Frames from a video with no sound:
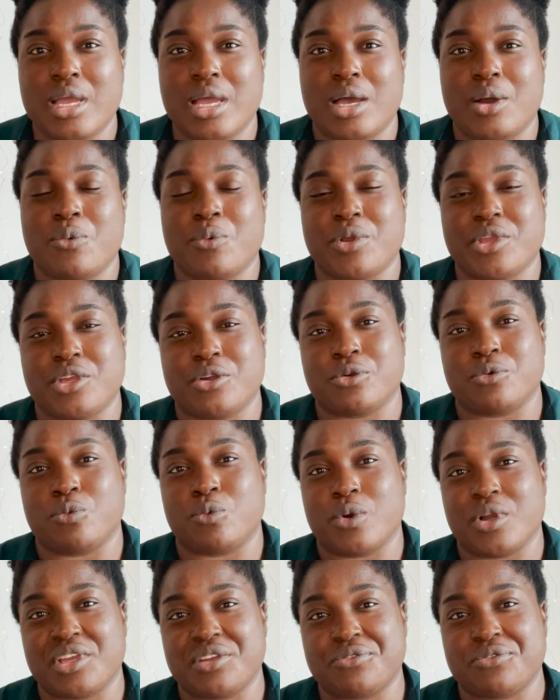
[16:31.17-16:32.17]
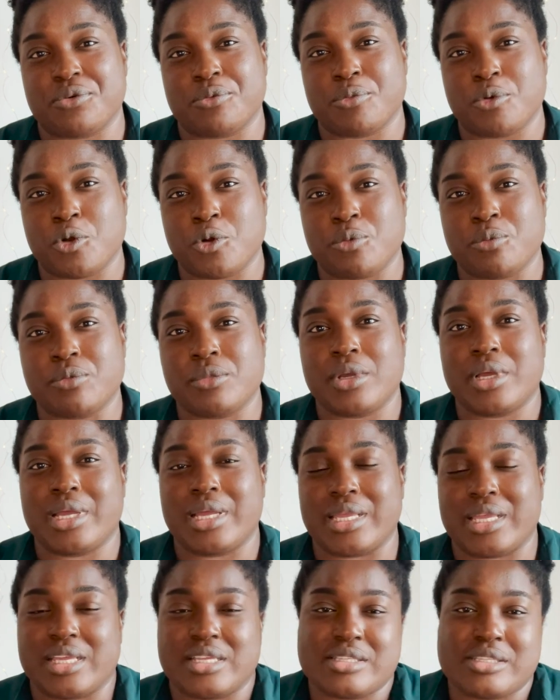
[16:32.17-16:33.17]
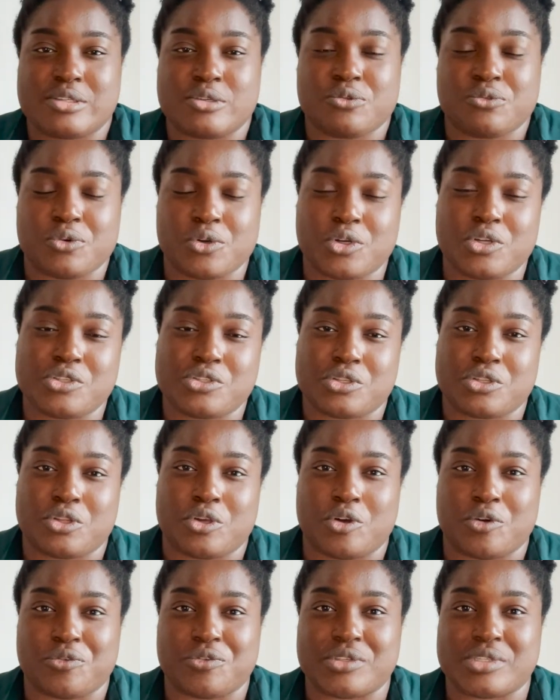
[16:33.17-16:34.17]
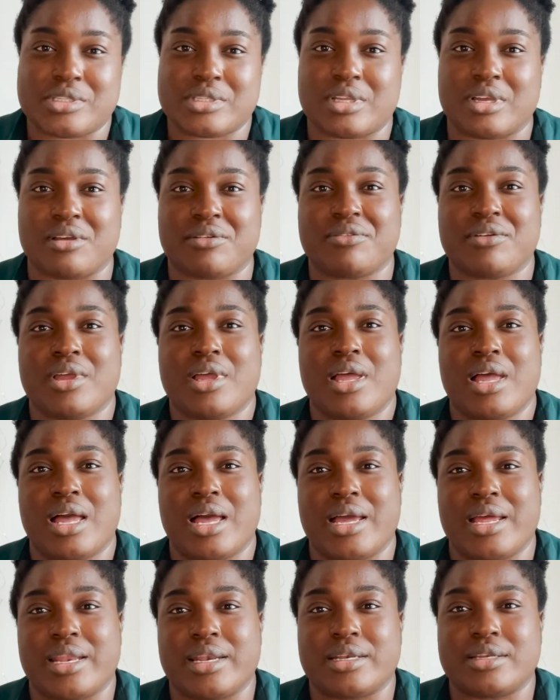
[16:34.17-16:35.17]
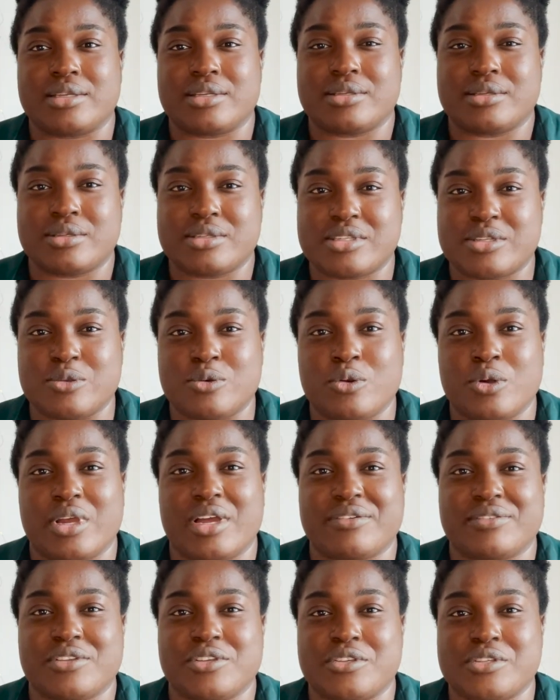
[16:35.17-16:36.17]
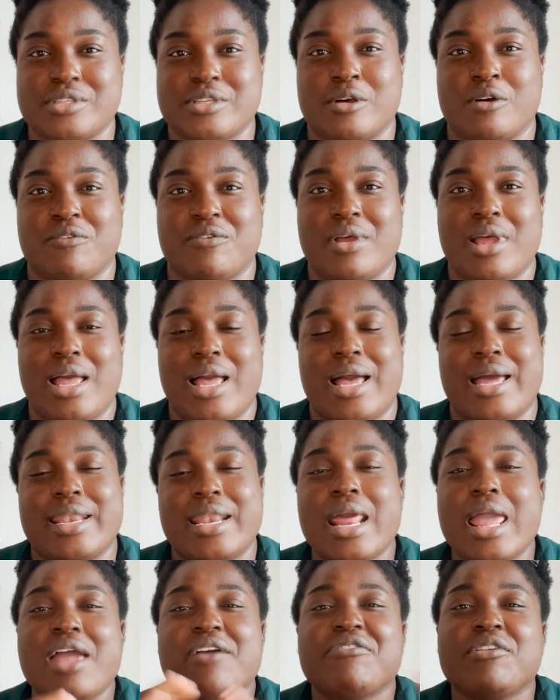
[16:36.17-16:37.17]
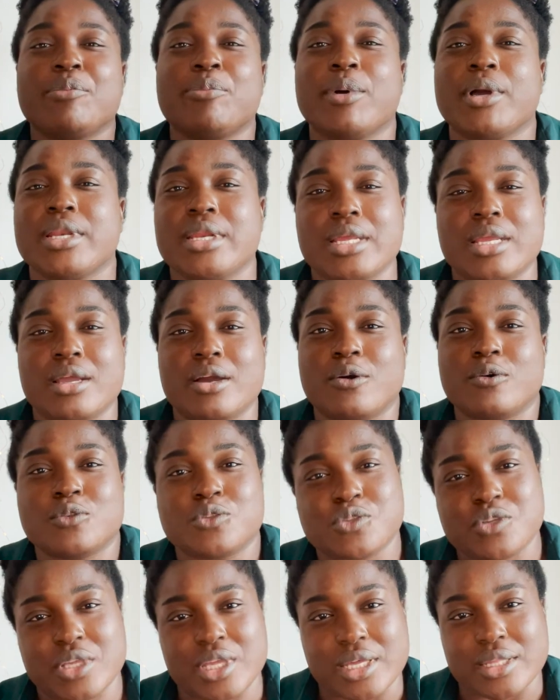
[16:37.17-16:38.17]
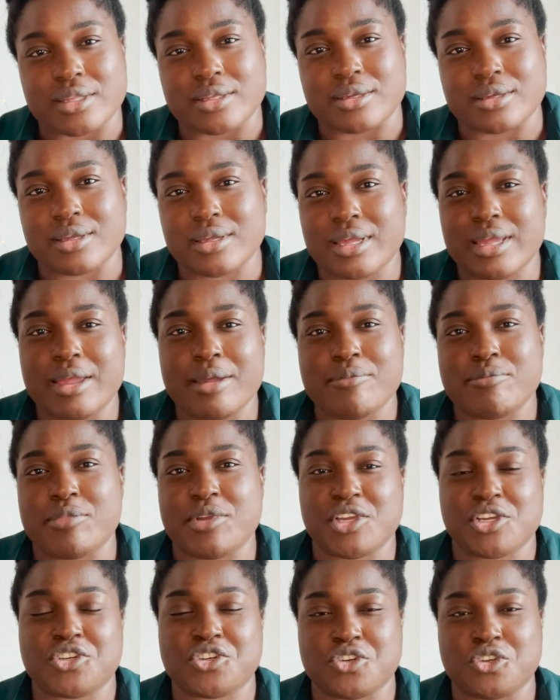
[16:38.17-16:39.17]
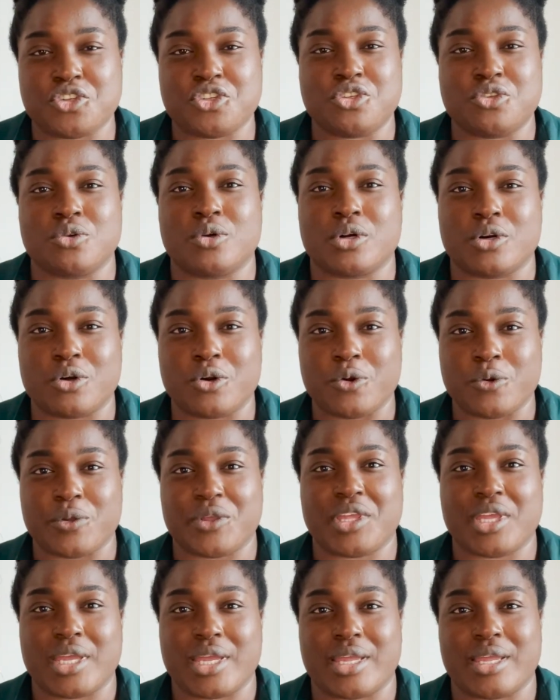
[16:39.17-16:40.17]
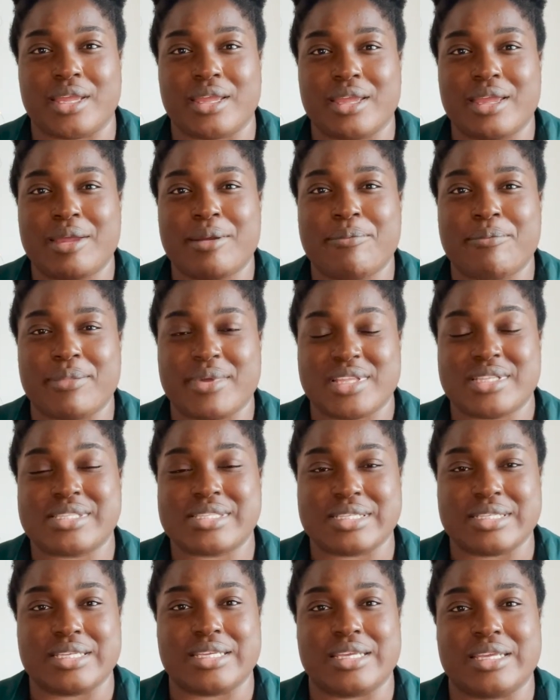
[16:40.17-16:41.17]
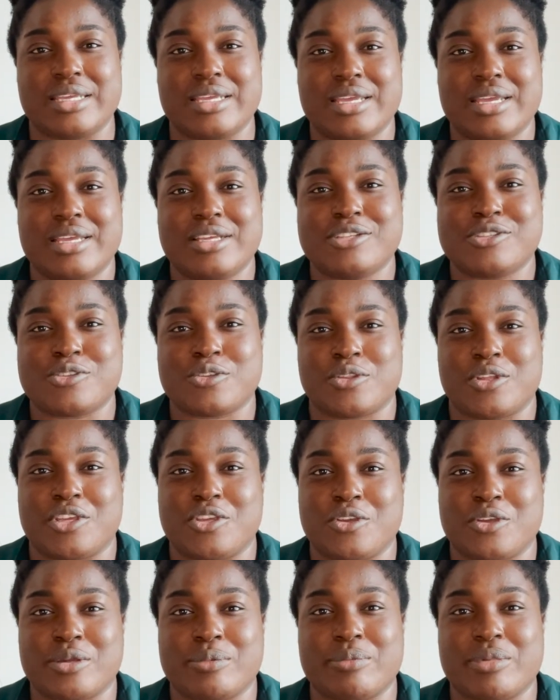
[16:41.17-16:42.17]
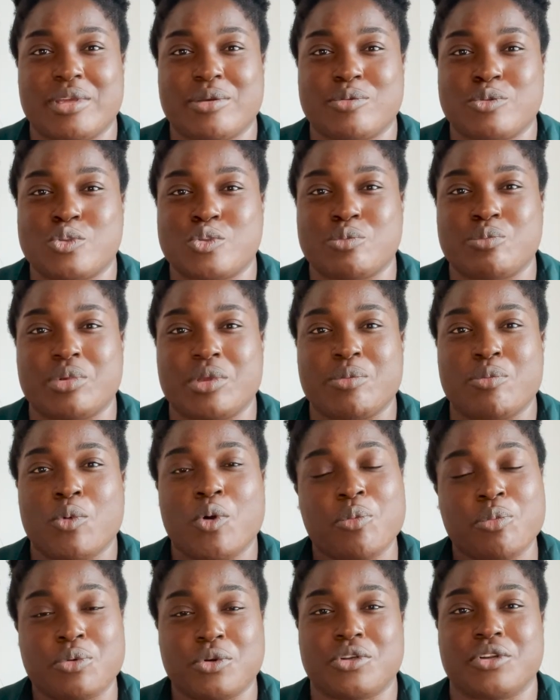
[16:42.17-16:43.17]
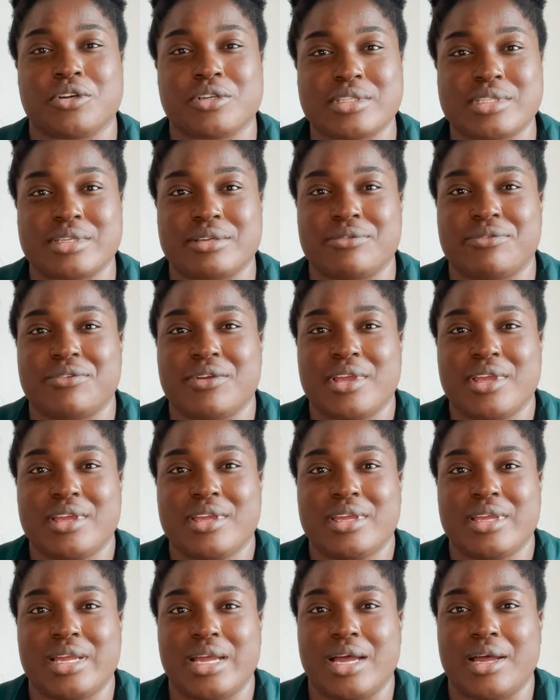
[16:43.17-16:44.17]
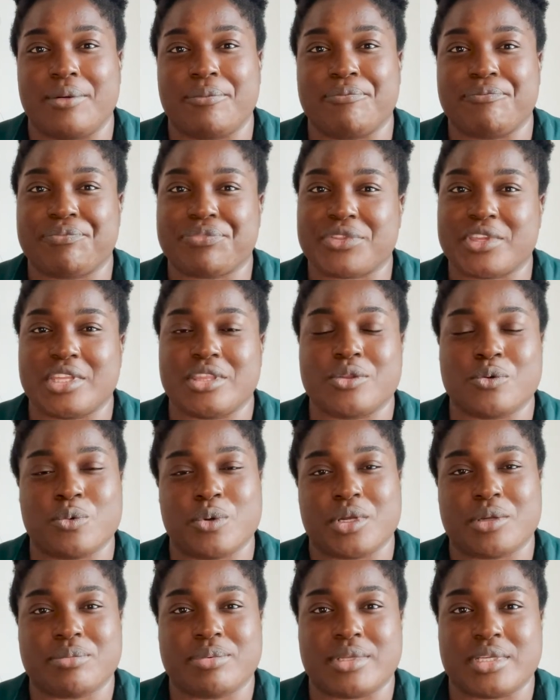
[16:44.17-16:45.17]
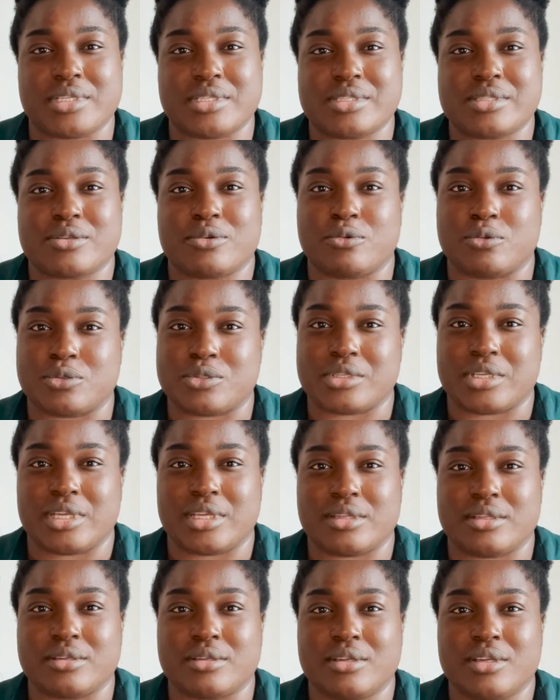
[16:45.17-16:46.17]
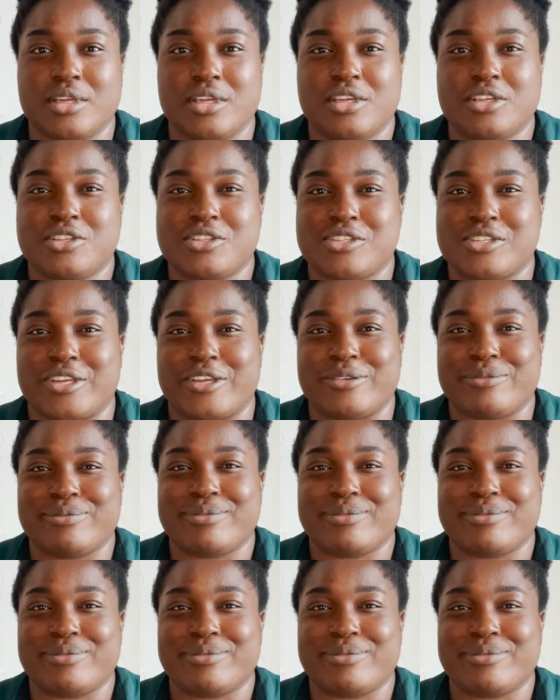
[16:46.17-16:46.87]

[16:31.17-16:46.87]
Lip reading: And when you're working from home, again, still focus on the office stuff and still look after yourself. And everybody all together, make sure you're okay mentally so that you can be able to be more productive in the workplace altogether. So